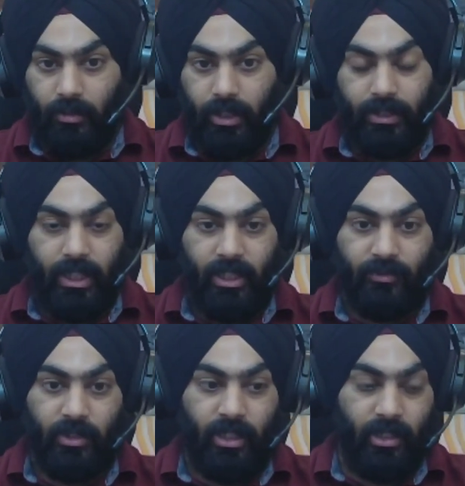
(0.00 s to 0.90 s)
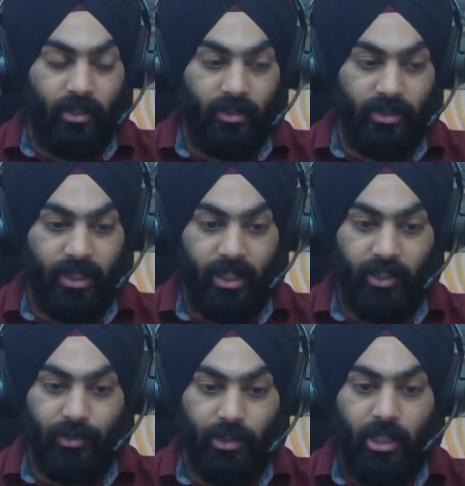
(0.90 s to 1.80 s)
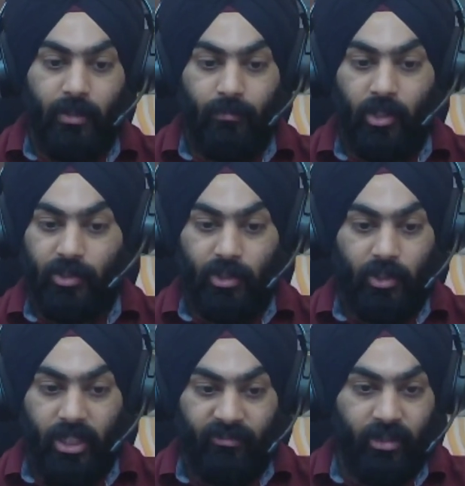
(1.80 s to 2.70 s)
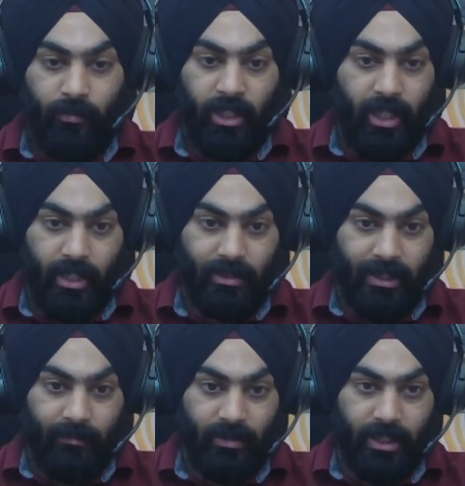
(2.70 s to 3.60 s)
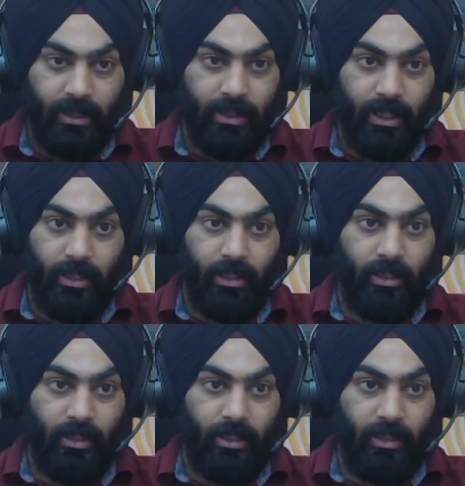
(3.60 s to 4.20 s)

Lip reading: these kind of scenarios, because everybody has same skill set.